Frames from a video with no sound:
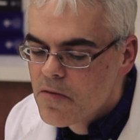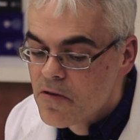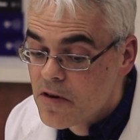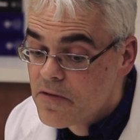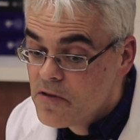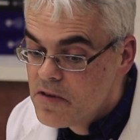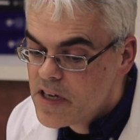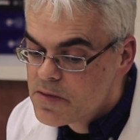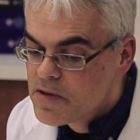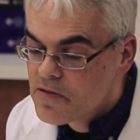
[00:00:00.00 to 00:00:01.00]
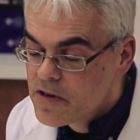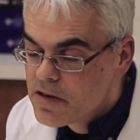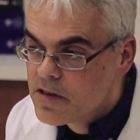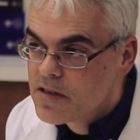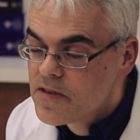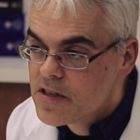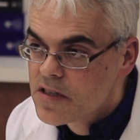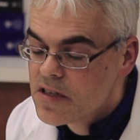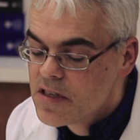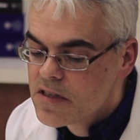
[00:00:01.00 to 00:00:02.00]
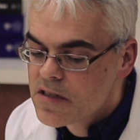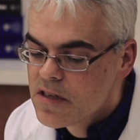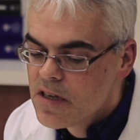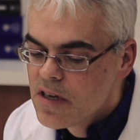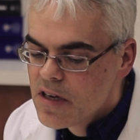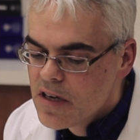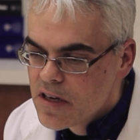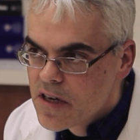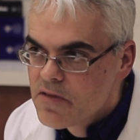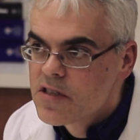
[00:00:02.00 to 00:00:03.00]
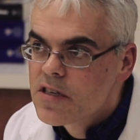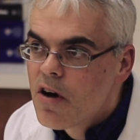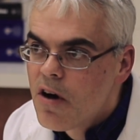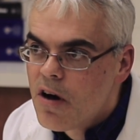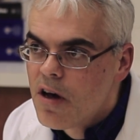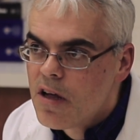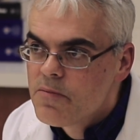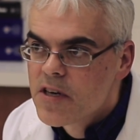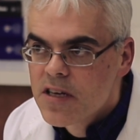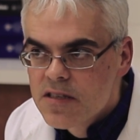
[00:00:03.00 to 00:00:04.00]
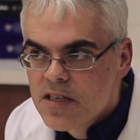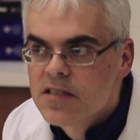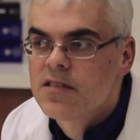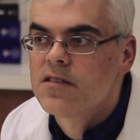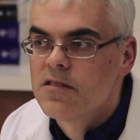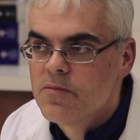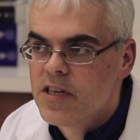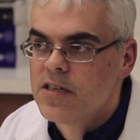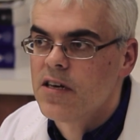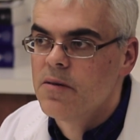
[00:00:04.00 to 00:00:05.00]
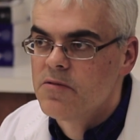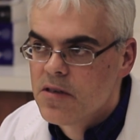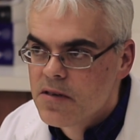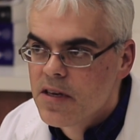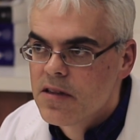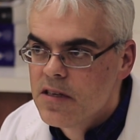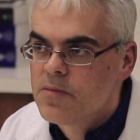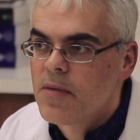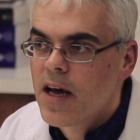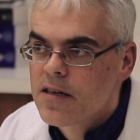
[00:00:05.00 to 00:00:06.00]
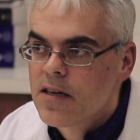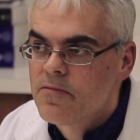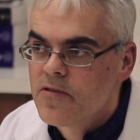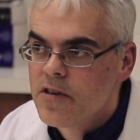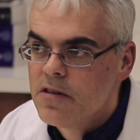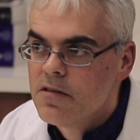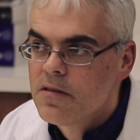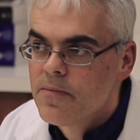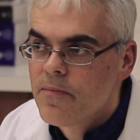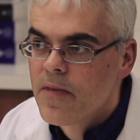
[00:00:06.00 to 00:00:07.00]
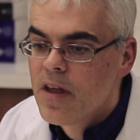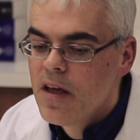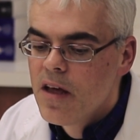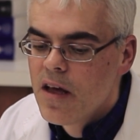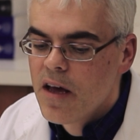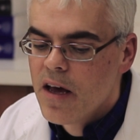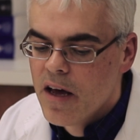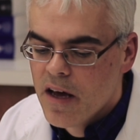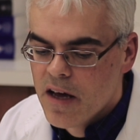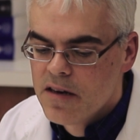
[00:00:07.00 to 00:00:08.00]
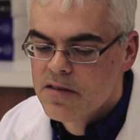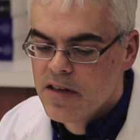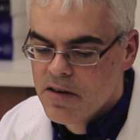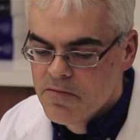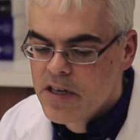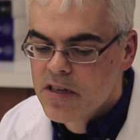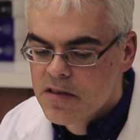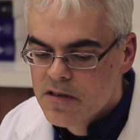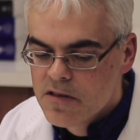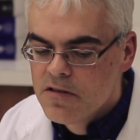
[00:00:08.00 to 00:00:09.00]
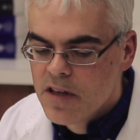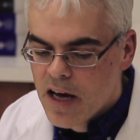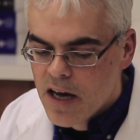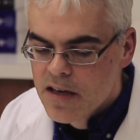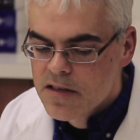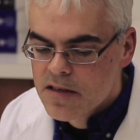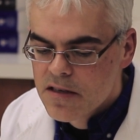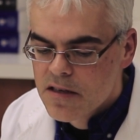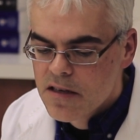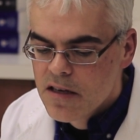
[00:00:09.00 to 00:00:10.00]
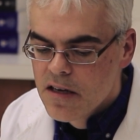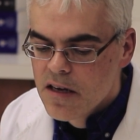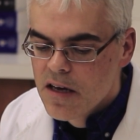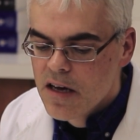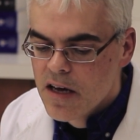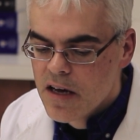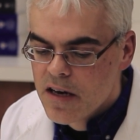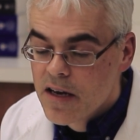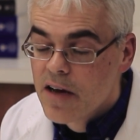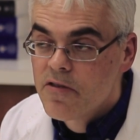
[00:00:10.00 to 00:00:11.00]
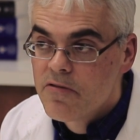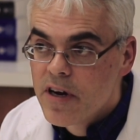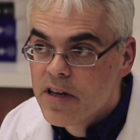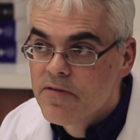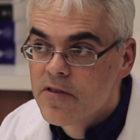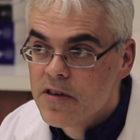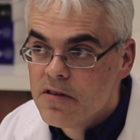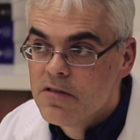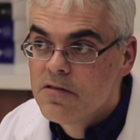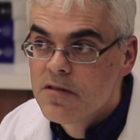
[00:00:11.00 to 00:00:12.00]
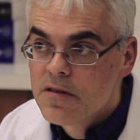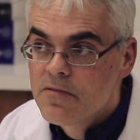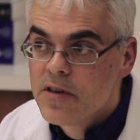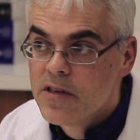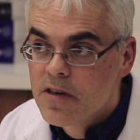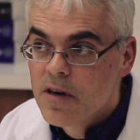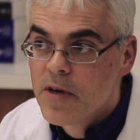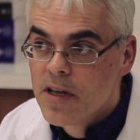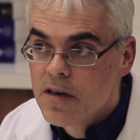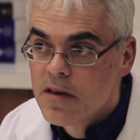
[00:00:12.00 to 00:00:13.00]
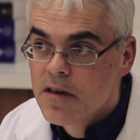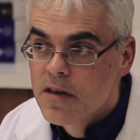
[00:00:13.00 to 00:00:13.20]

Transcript: or a few days before you're going to finish these, give us a call, because it takes us a little bit of time to get these packed up for you. And then we can do that and have it ready for you when you come in.